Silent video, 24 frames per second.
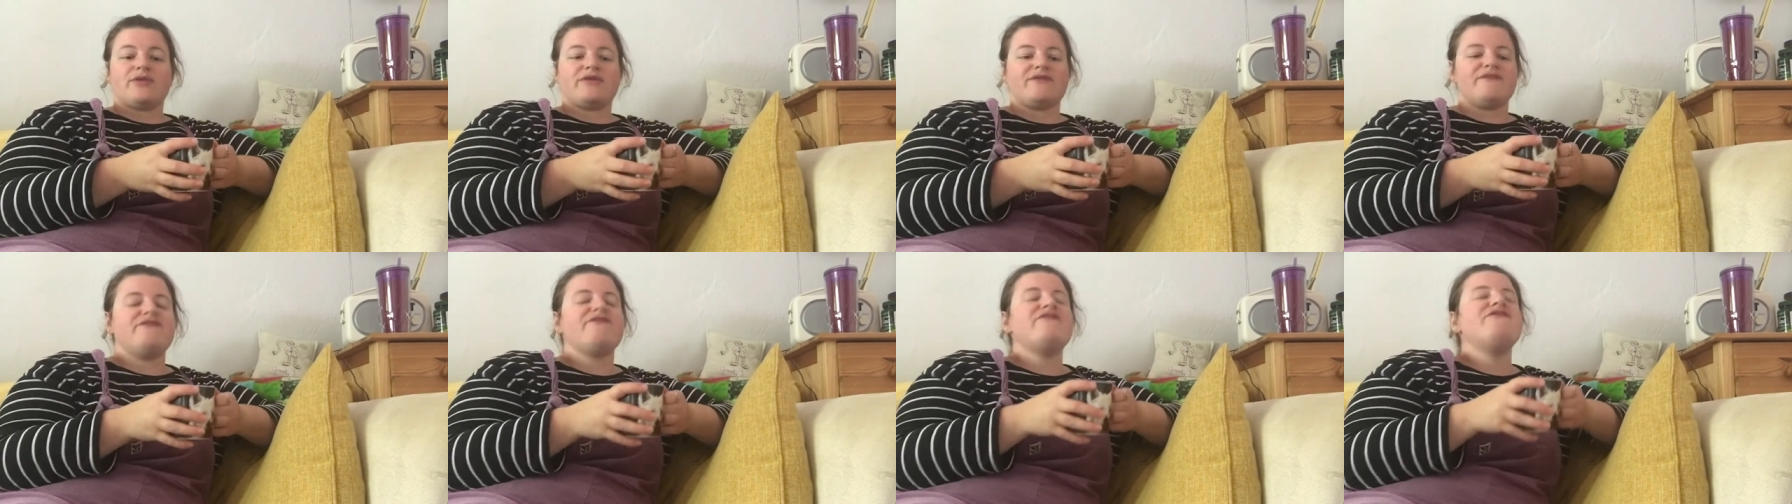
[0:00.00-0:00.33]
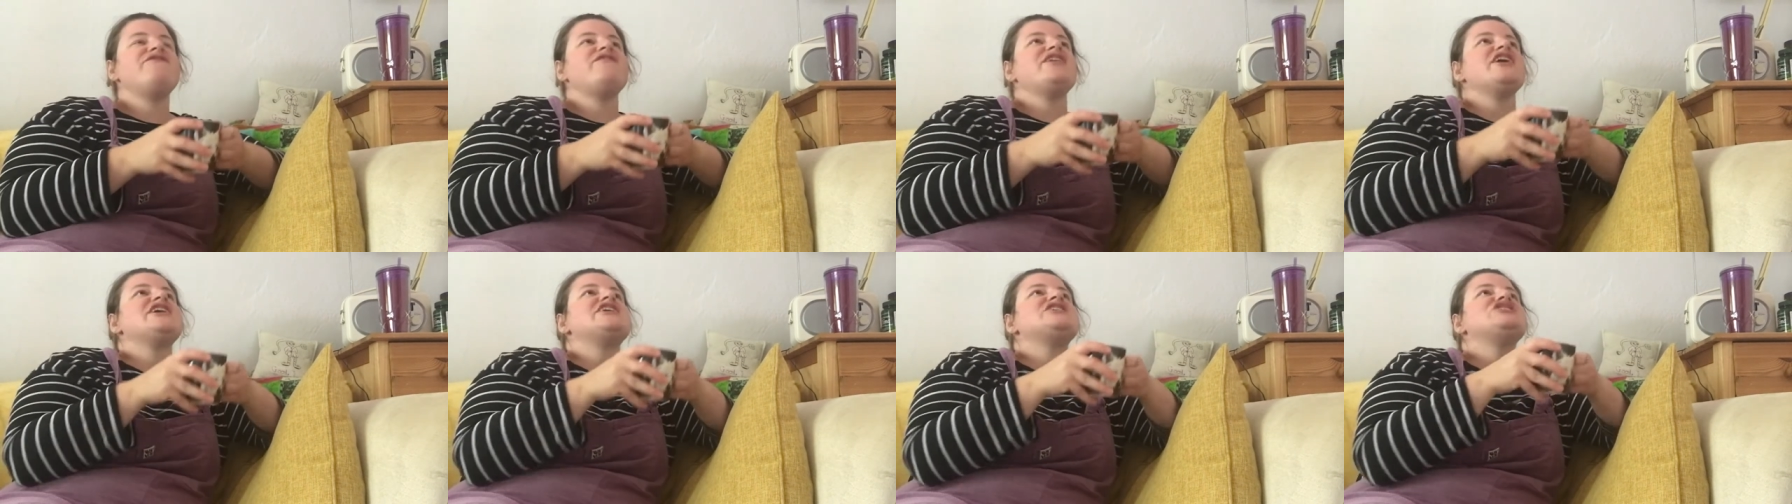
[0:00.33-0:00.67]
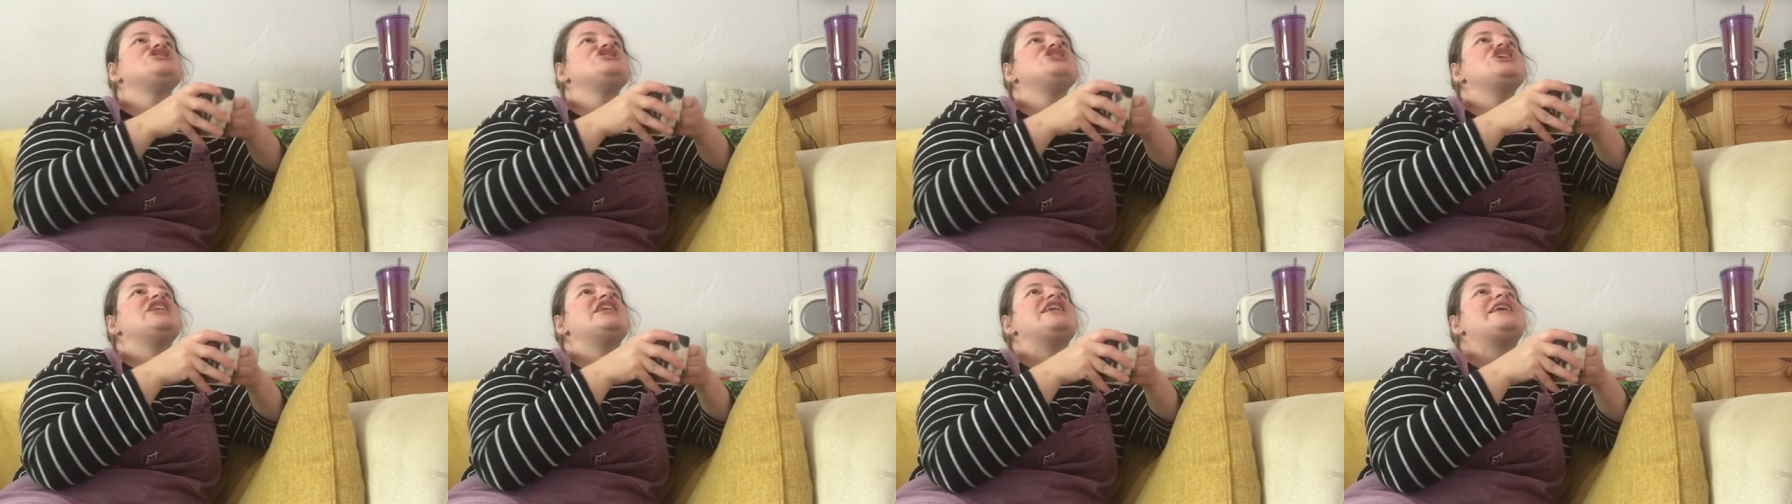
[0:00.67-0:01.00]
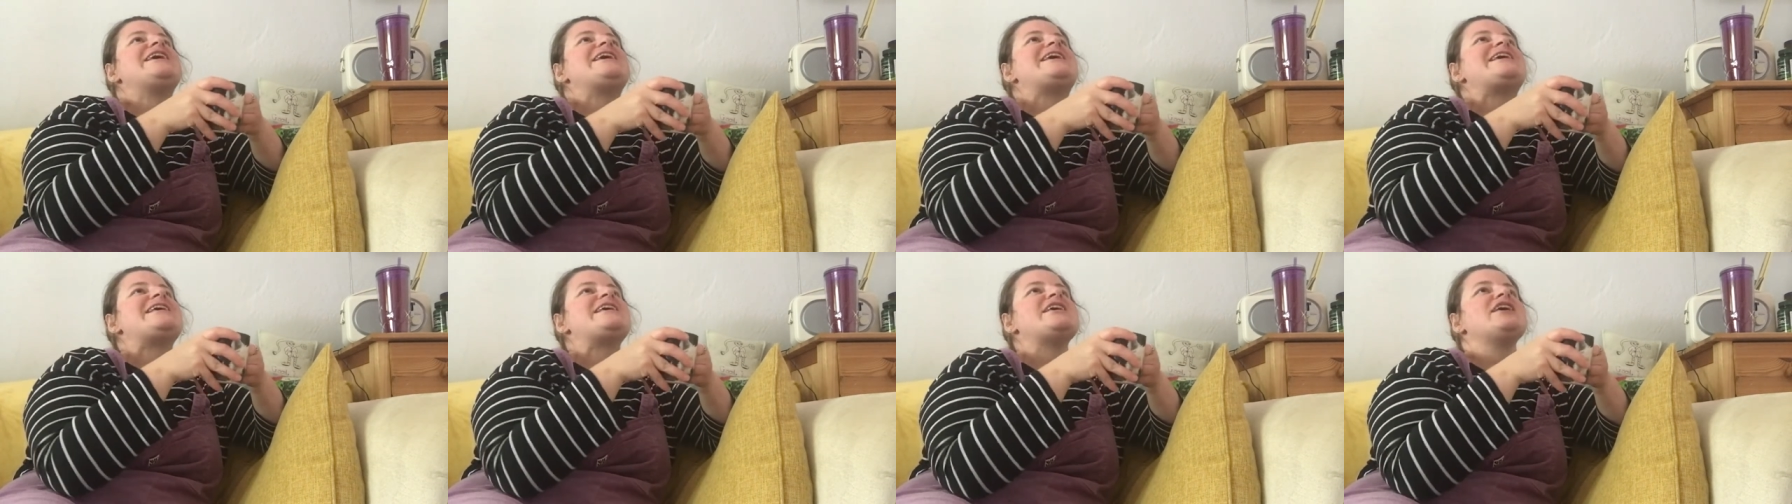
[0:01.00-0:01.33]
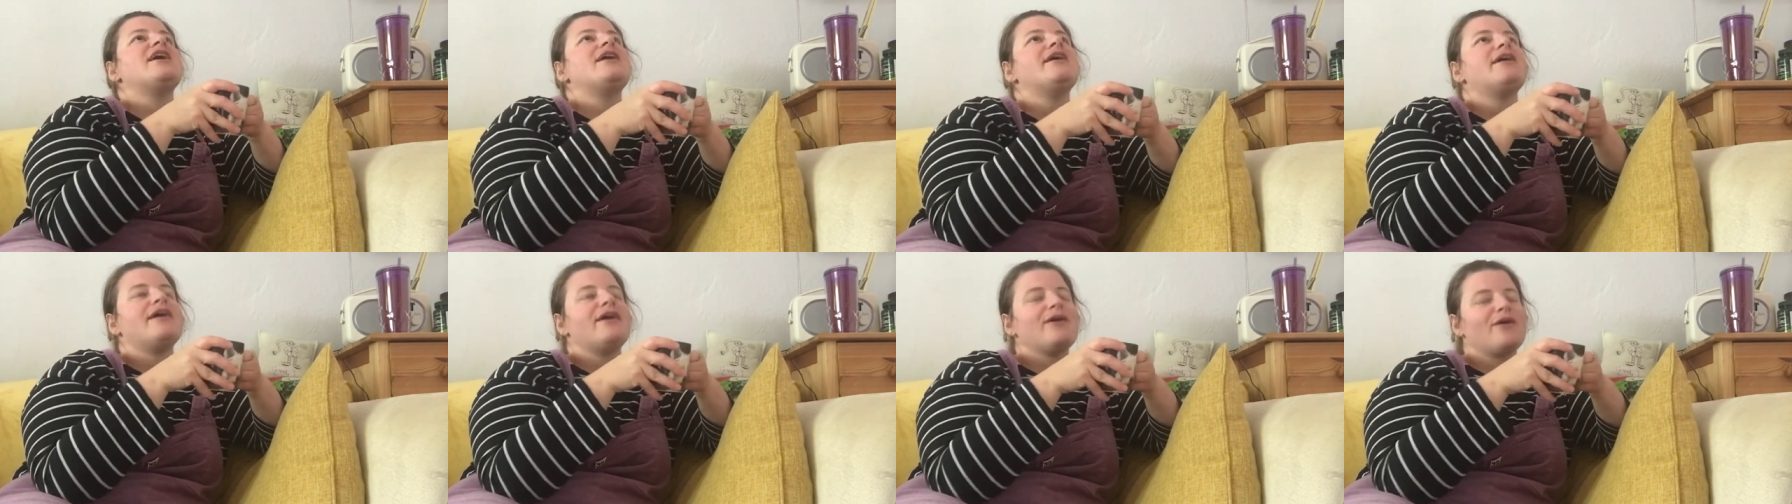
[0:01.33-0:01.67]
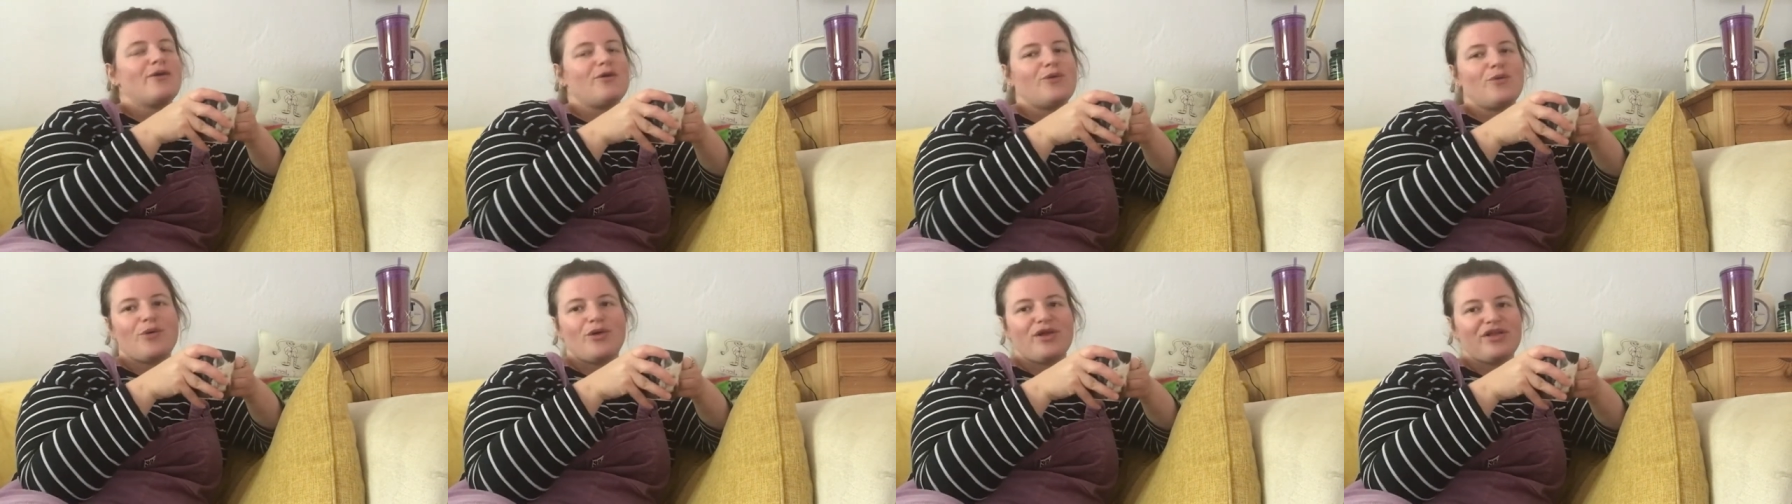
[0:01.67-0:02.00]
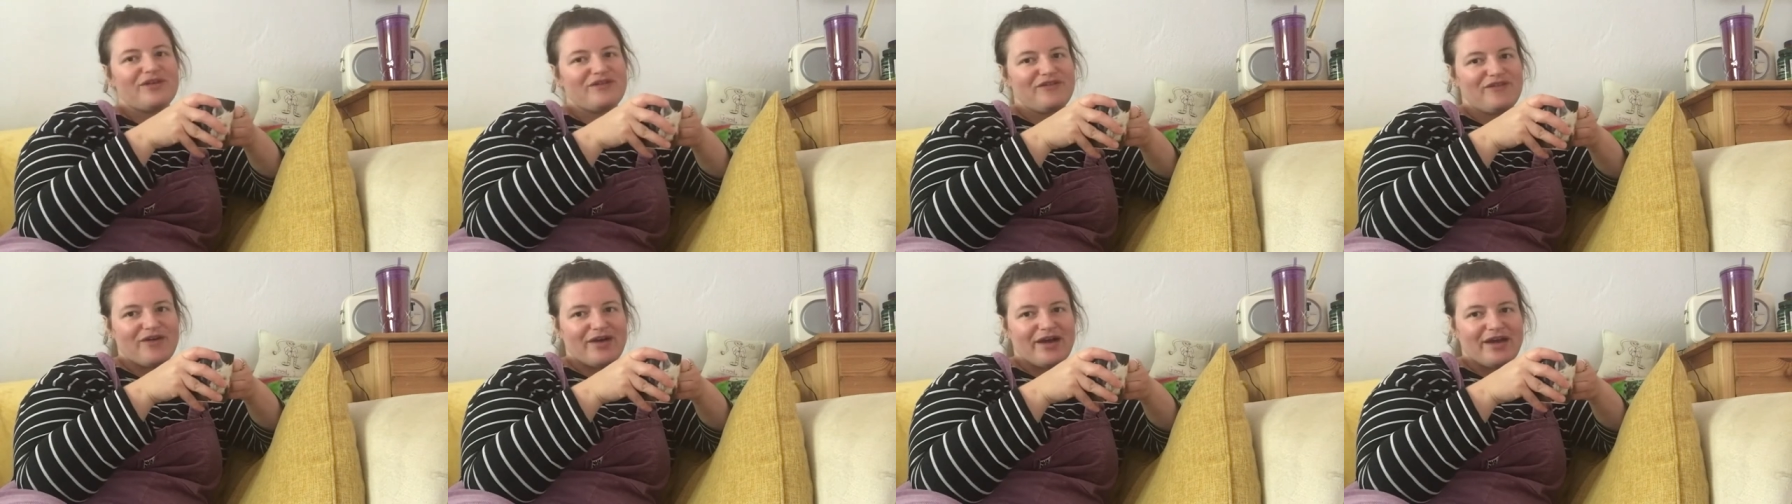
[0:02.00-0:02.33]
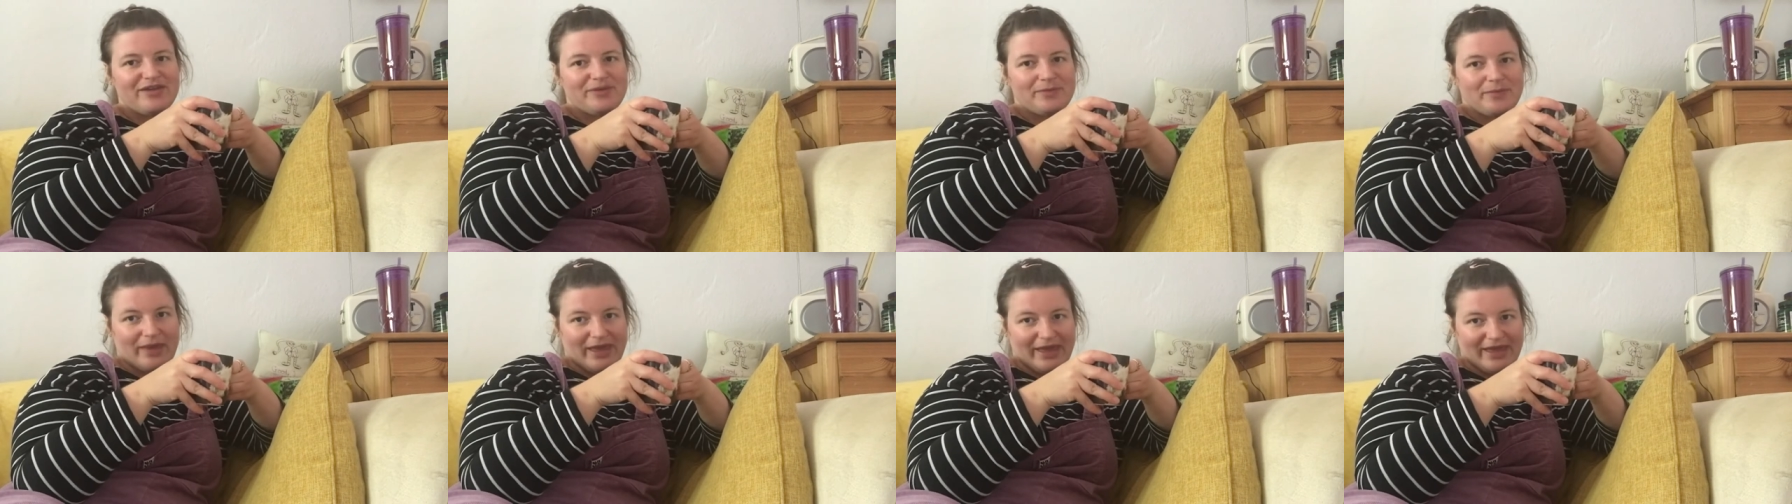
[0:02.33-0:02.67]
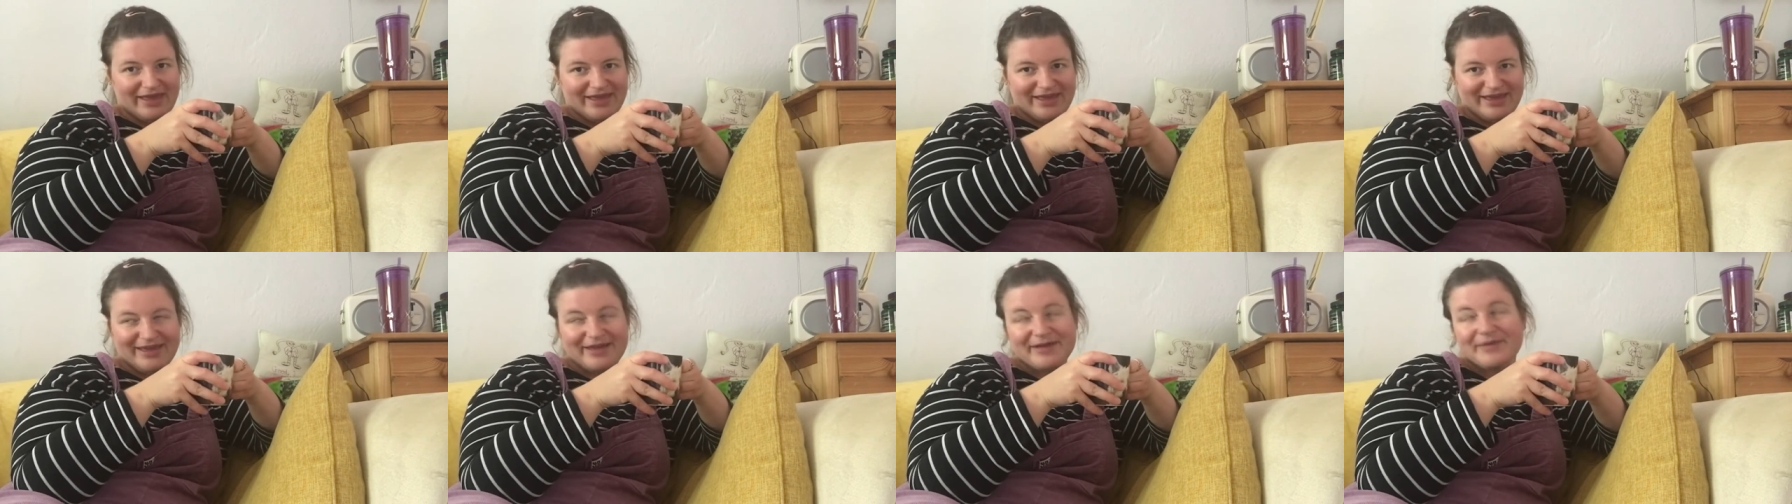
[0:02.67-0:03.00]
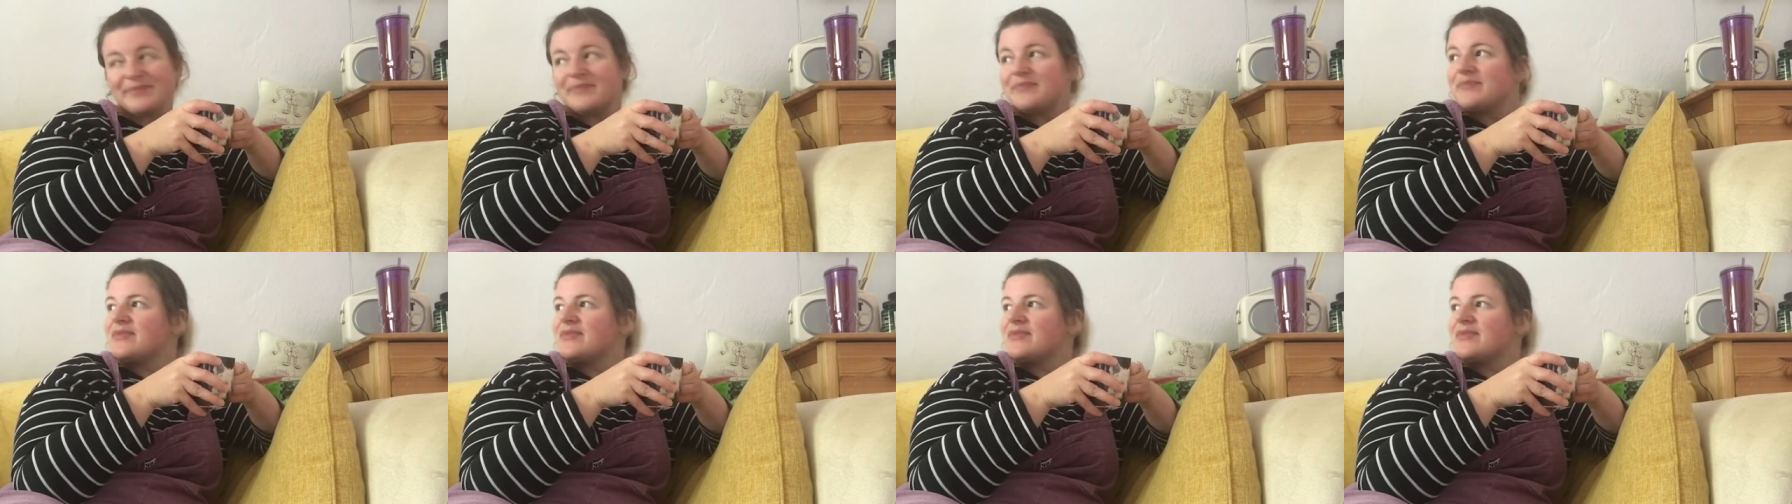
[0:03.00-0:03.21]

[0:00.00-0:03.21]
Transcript: officially a qualified baker.